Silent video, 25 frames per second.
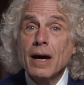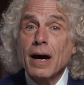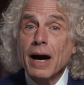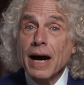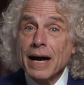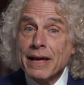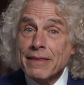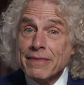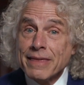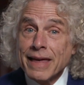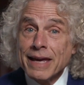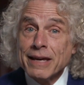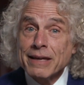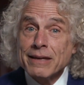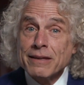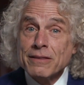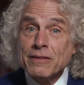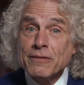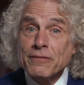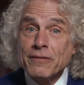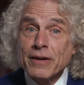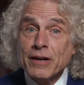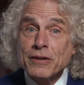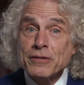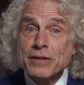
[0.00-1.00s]
I thank
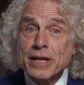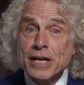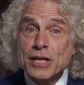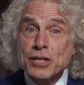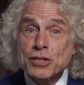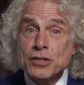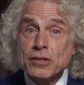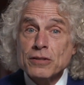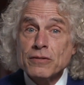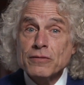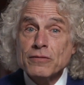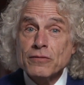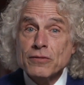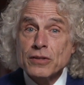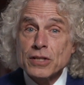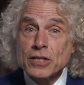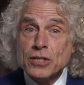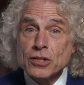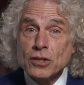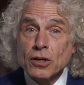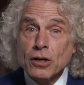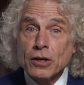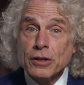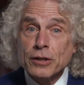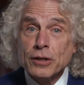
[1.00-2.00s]
the Foundation for
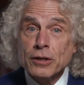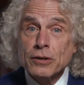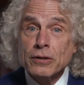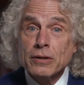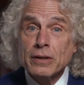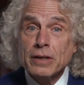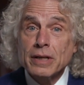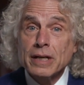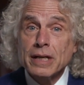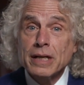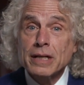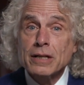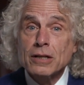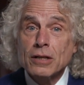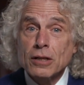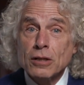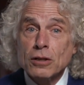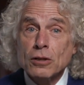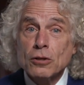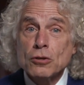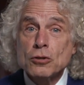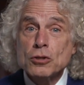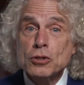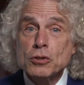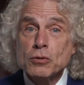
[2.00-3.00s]
this honor and
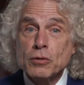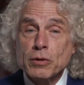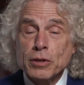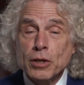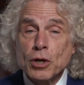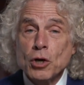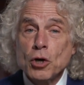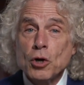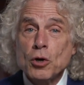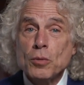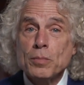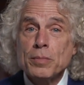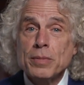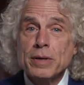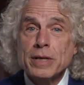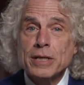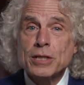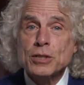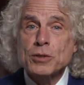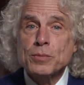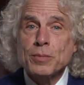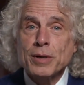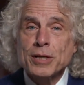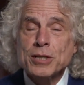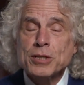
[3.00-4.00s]
close with the hope
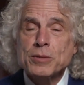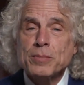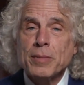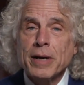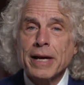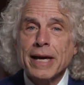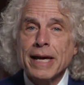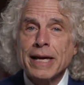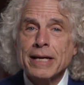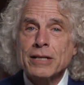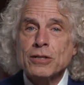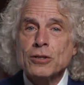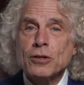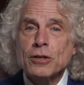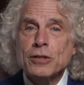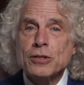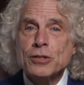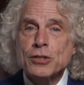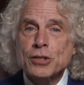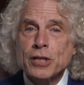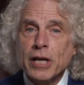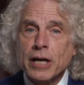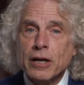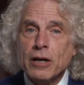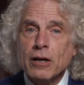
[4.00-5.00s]
expressed by Anton
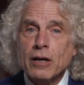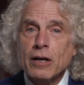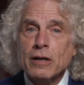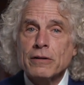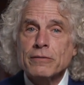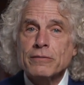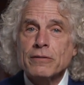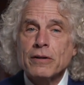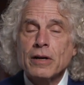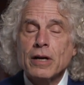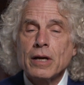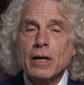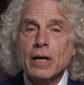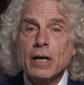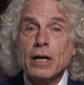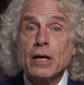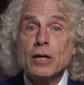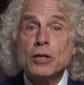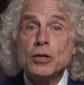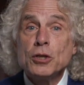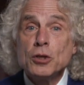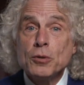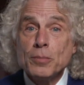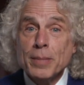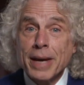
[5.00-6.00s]
Chekhov:
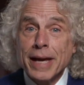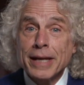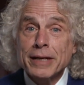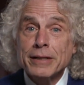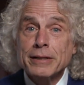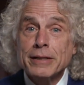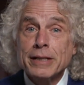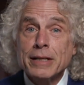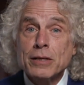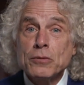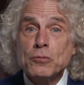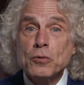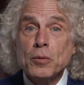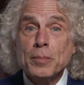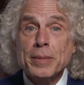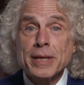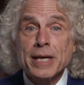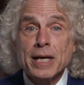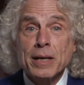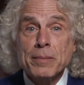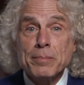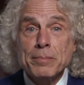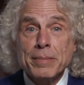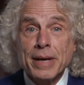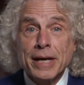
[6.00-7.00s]
humanity will
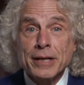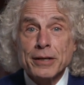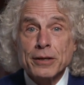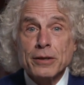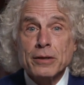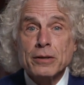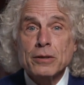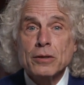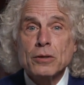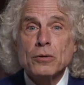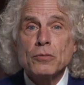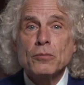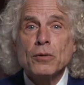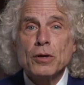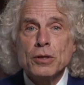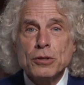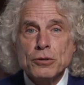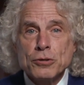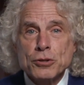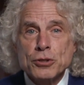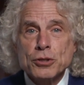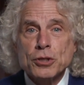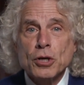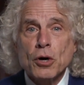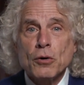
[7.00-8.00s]
become better when you
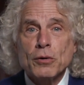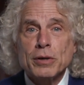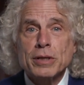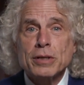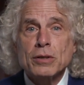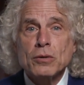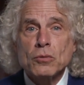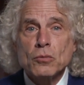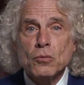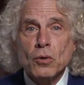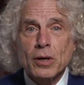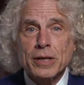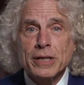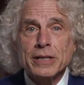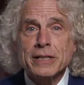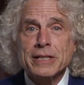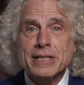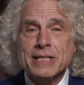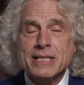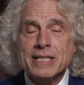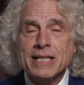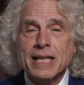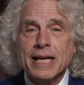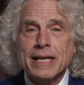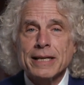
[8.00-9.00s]
show it what it
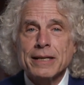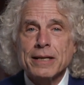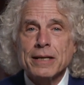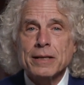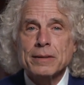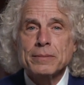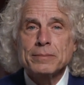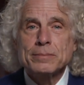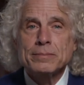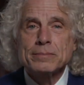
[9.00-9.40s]
is like.